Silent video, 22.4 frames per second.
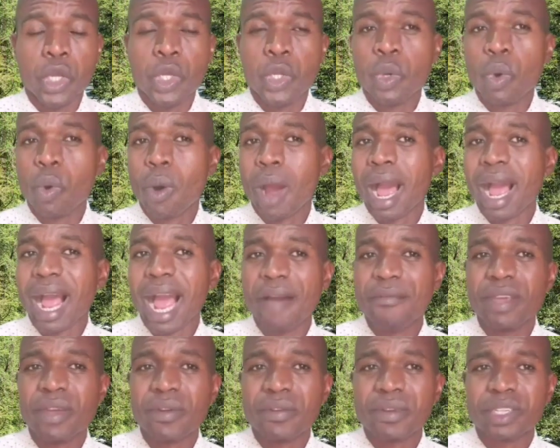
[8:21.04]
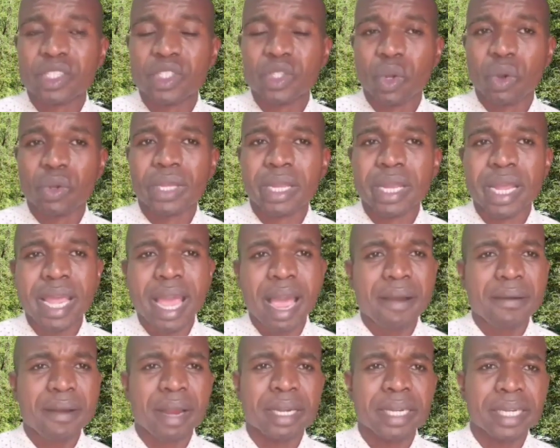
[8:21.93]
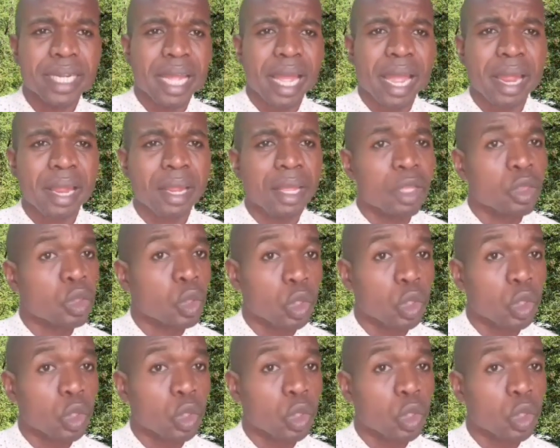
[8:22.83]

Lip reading: You are having results here and there